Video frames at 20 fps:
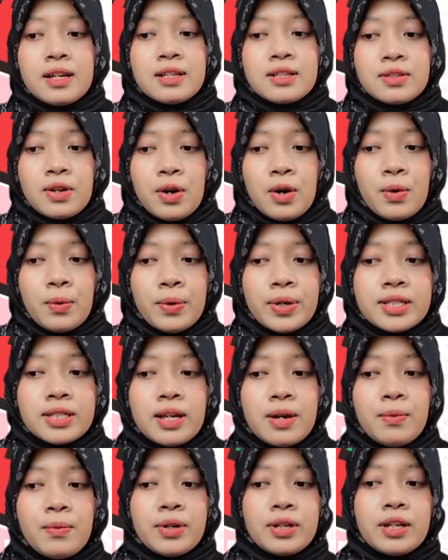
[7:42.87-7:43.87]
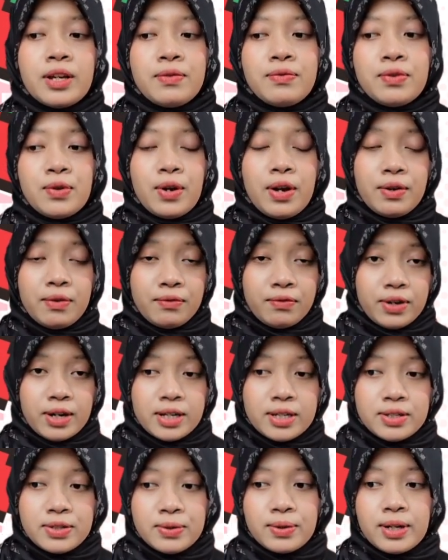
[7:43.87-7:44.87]
So, when someone gives you
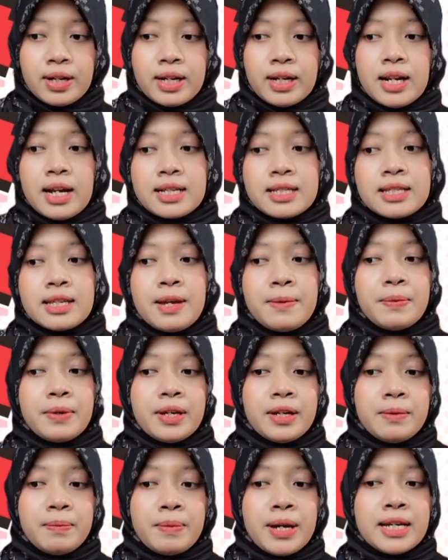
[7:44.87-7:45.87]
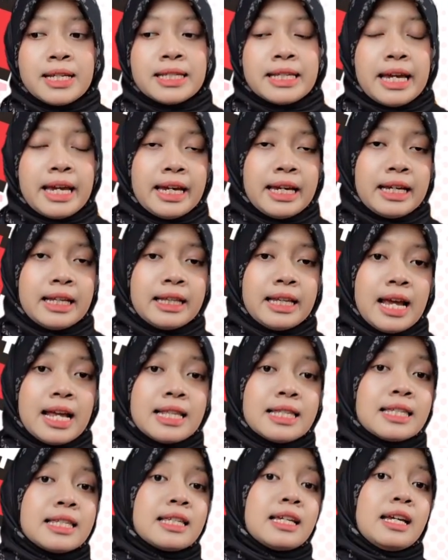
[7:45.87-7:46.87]
advice, you can accept it by saying
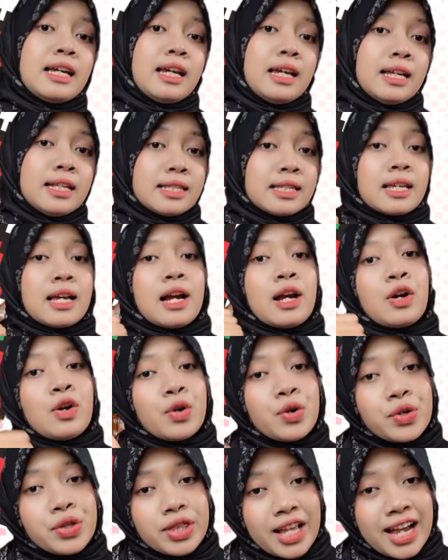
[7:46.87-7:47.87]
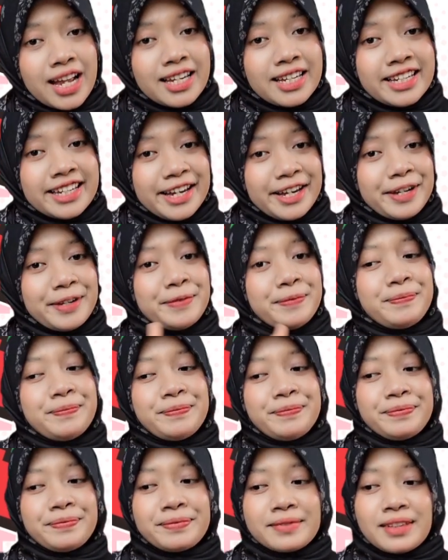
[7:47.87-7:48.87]
that it's a good idea.
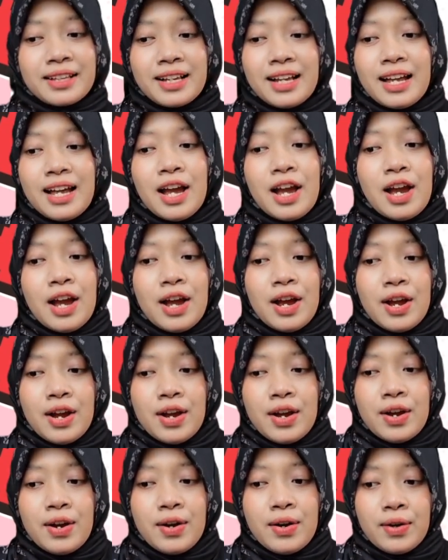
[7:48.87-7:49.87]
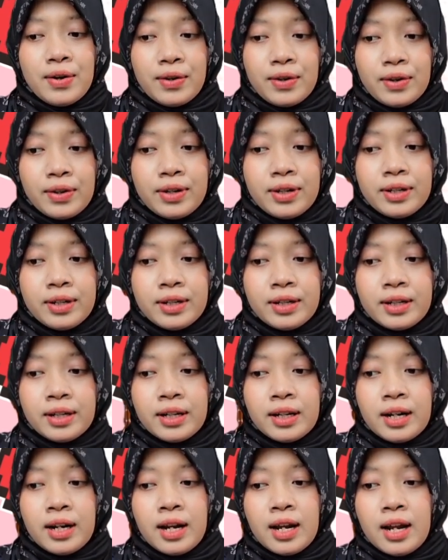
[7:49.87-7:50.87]
Or,
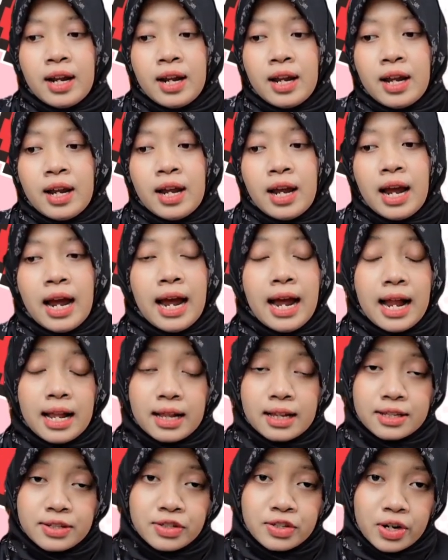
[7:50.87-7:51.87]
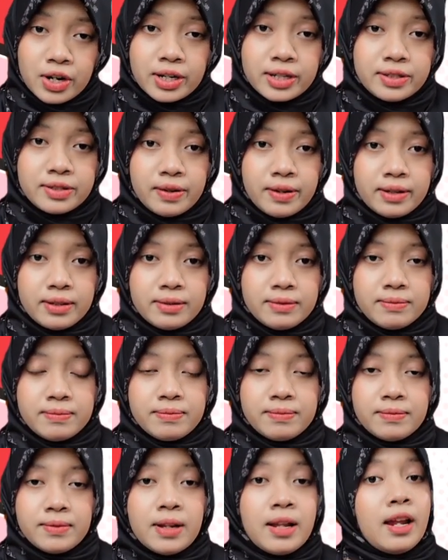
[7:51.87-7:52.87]
I'll try it
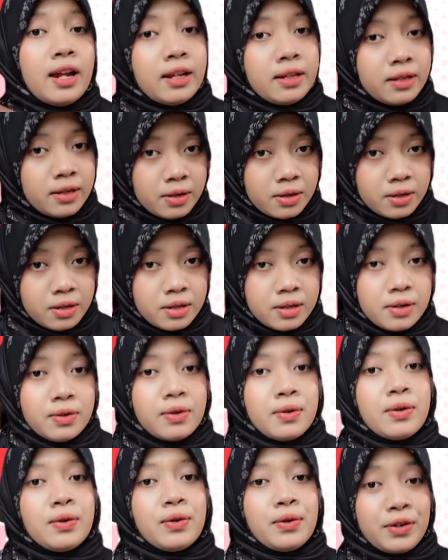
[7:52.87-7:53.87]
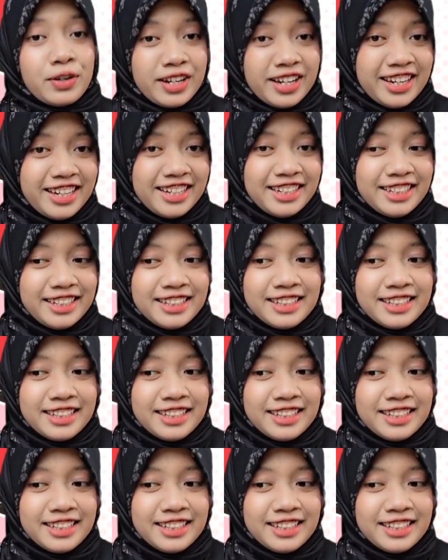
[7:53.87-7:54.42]
later. Okay?